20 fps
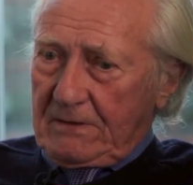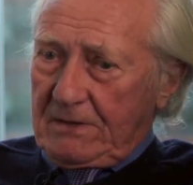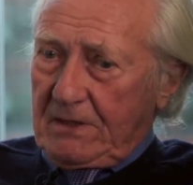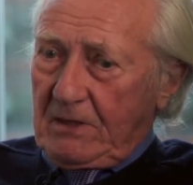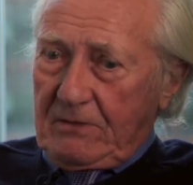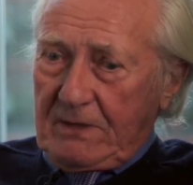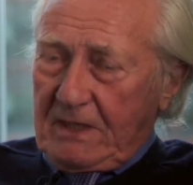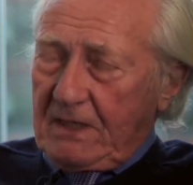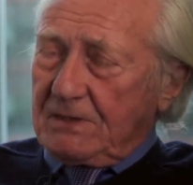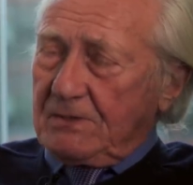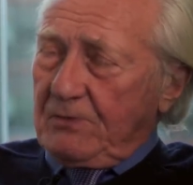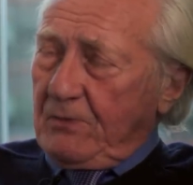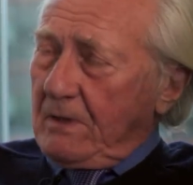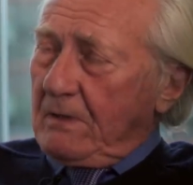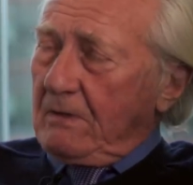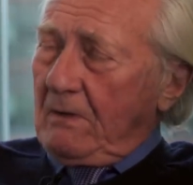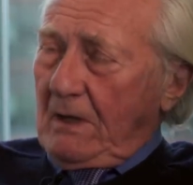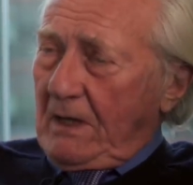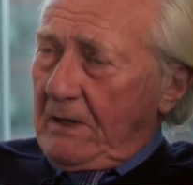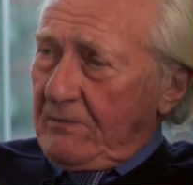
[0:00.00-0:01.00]
so yes,
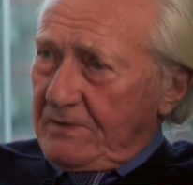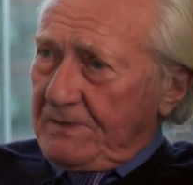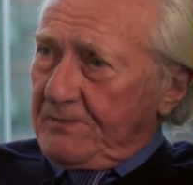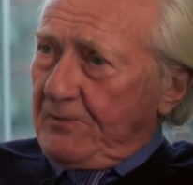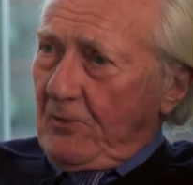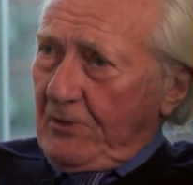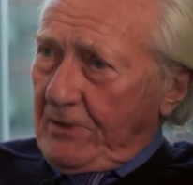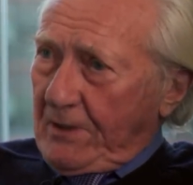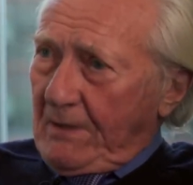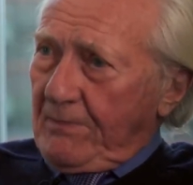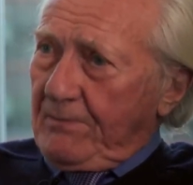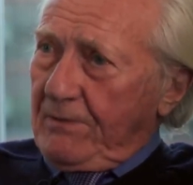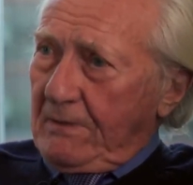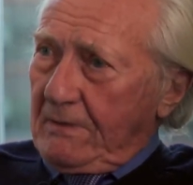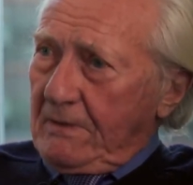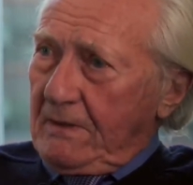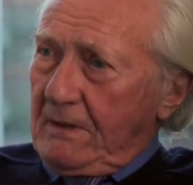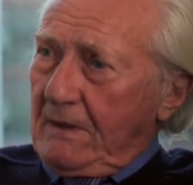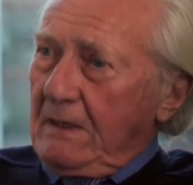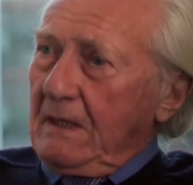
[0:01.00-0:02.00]
I was brought up
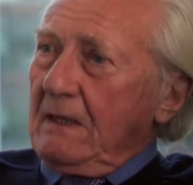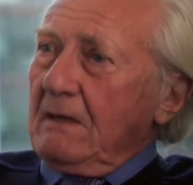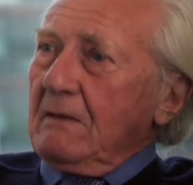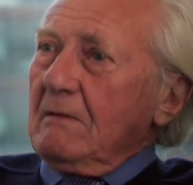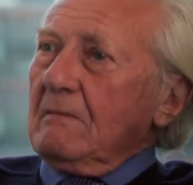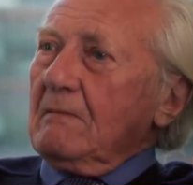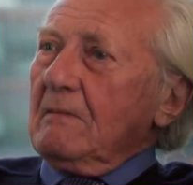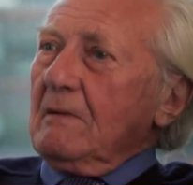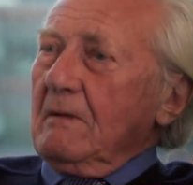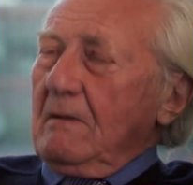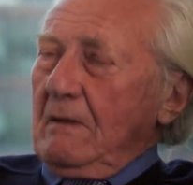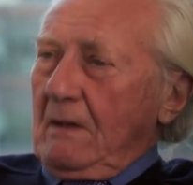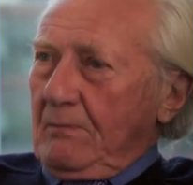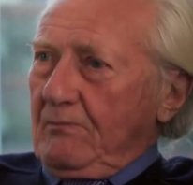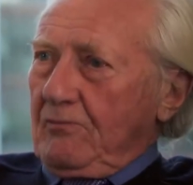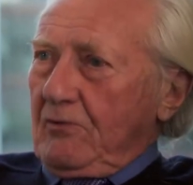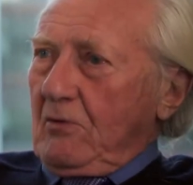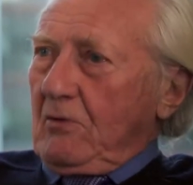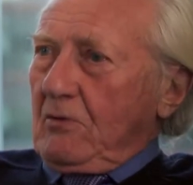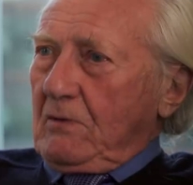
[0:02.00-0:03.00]
in a
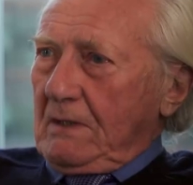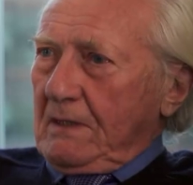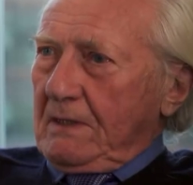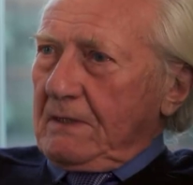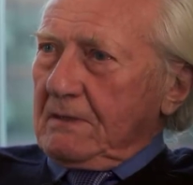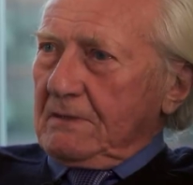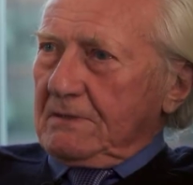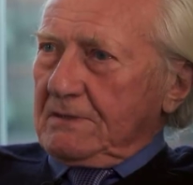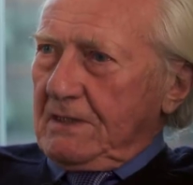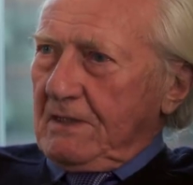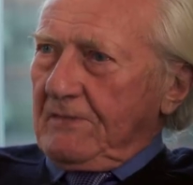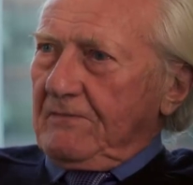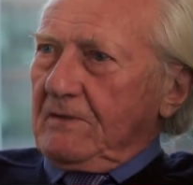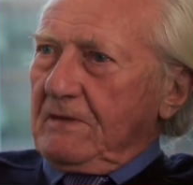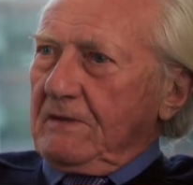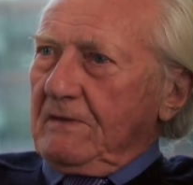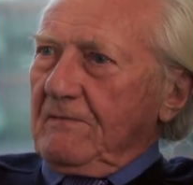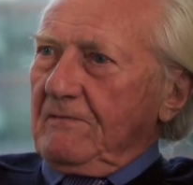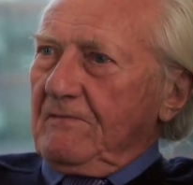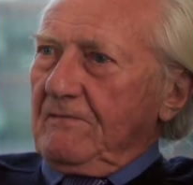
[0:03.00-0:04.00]
broadly
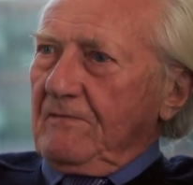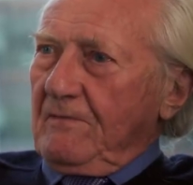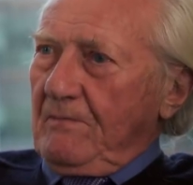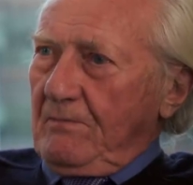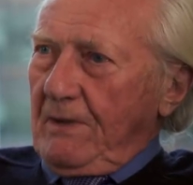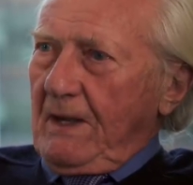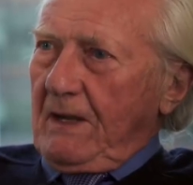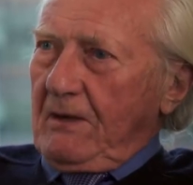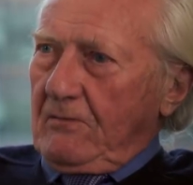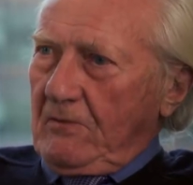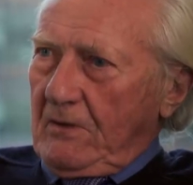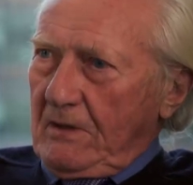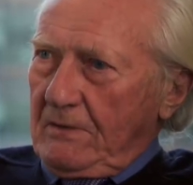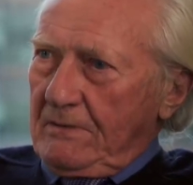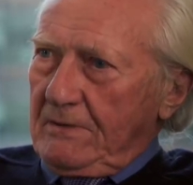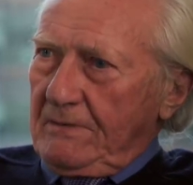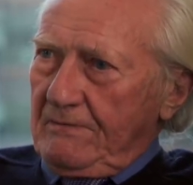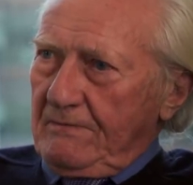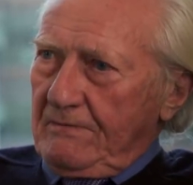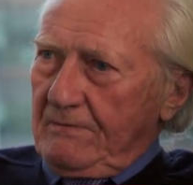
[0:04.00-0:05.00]
conservative
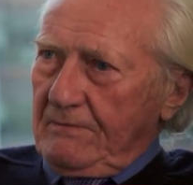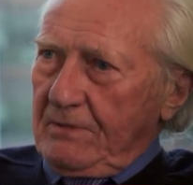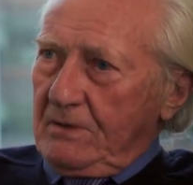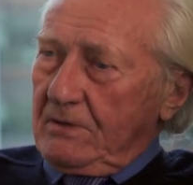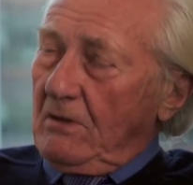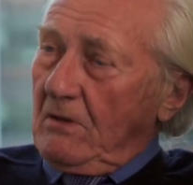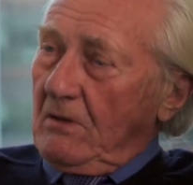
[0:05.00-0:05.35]
background. but